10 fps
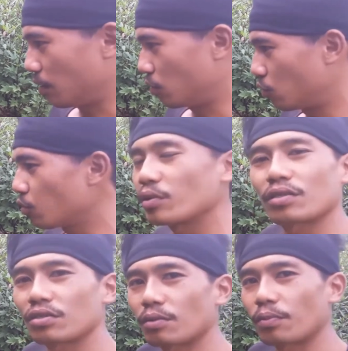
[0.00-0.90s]
2
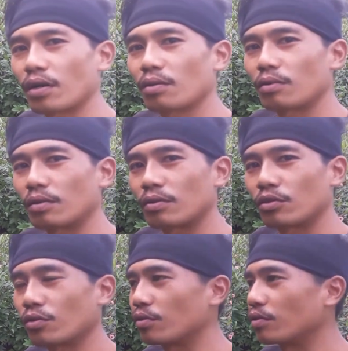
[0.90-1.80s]
meters apart,
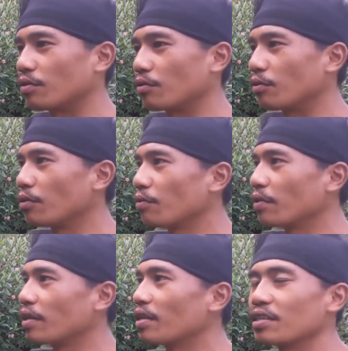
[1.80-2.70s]
so we
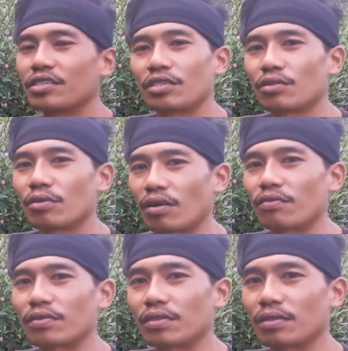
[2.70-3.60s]
get easier to
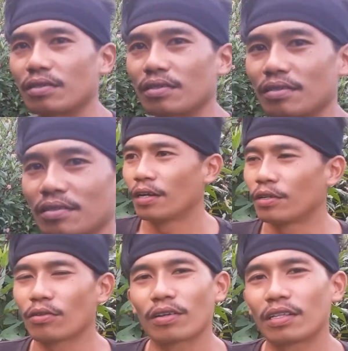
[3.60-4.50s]
harvest.
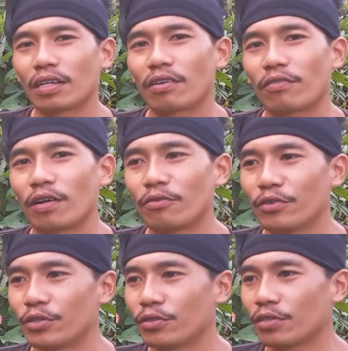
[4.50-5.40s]
In Organica Farm, we
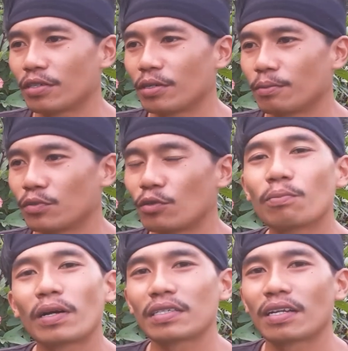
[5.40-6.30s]
use
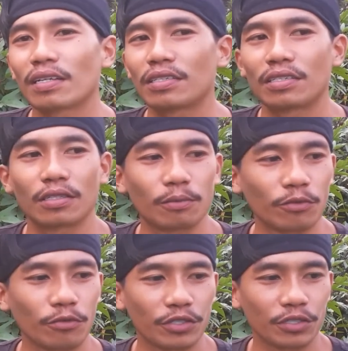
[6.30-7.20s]
tumpang sari system,
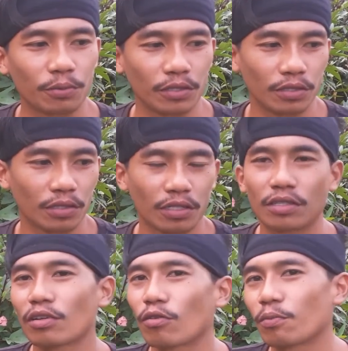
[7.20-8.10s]
which is mean
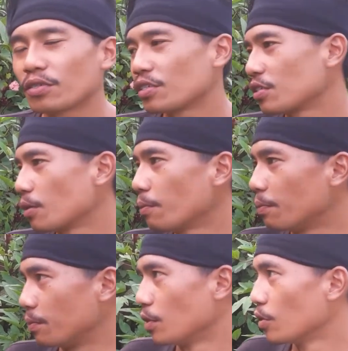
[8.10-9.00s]
intercropping system.
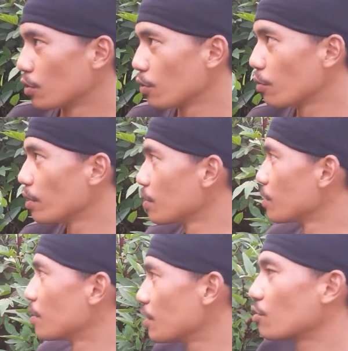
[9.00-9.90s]
So
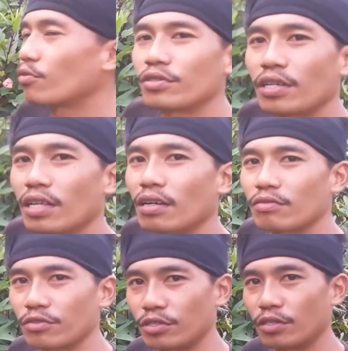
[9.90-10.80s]
when these Rosella are
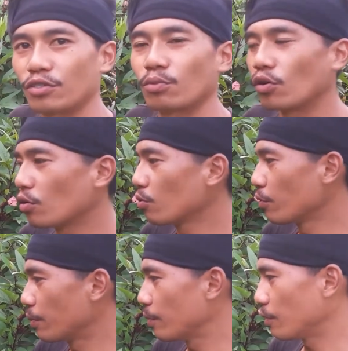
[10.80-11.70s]
still small, we